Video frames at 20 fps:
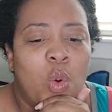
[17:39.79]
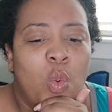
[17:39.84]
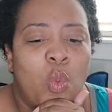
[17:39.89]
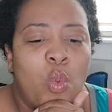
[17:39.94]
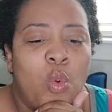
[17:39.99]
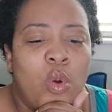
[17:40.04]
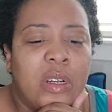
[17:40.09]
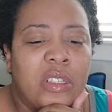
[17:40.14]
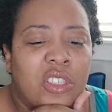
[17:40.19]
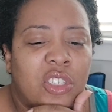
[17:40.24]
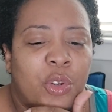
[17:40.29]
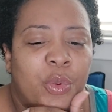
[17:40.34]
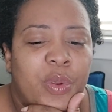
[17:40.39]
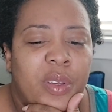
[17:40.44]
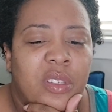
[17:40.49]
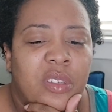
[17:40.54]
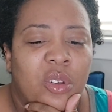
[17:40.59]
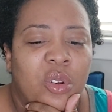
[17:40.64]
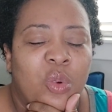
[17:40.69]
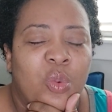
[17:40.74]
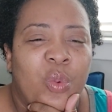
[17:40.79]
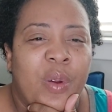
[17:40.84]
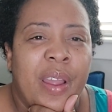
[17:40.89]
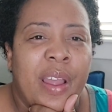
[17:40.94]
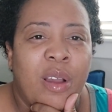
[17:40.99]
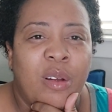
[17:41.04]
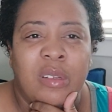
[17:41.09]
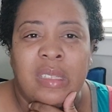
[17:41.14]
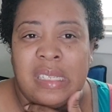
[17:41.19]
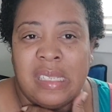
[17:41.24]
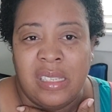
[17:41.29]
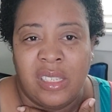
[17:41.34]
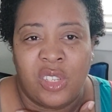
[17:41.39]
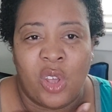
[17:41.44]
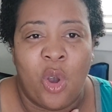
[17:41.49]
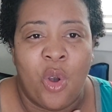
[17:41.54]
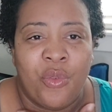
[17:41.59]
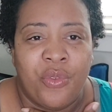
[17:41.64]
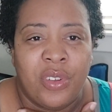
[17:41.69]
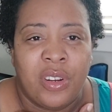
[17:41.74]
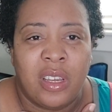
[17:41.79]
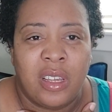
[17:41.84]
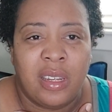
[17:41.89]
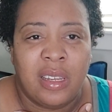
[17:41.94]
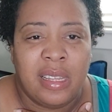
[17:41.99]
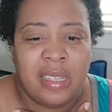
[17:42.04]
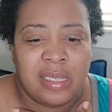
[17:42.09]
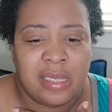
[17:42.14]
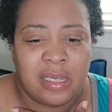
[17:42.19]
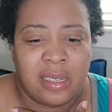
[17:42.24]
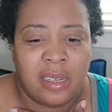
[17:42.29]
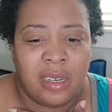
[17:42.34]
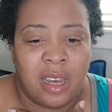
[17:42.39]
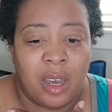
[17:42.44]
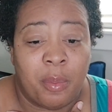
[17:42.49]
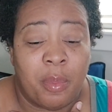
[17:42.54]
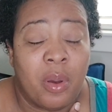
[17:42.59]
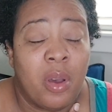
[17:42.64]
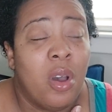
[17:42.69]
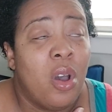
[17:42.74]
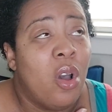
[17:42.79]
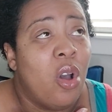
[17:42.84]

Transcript: wants Chris around to soften Alyssa up,